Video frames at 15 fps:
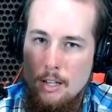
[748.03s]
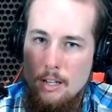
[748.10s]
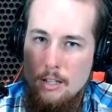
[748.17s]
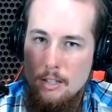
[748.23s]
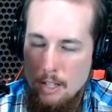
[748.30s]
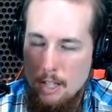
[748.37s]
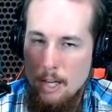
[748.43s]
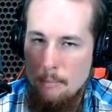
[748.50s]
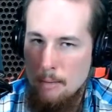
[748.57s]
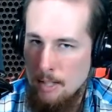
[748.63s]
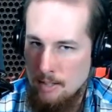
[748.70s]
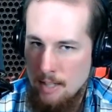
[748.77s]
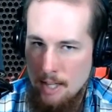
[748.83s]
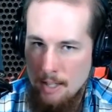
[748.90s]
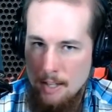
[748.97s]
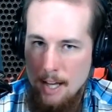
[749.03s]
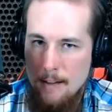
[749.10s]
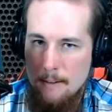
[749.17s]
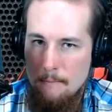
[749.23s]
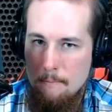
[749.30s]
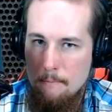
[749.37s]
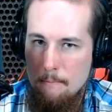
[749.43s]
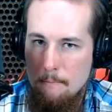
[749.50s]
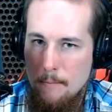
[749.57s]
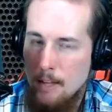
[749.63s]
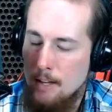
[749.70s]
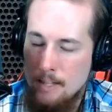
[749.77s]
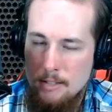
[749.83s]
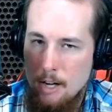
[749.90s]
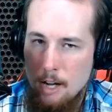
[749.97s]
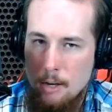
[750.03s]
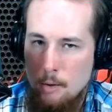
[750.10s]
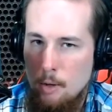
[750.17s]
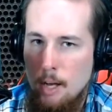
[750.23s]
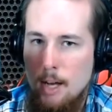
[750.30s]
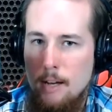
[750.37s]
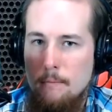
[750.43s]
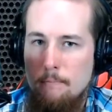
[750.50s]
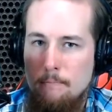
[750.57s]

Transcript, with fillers: you get mess like that. And that's not okay.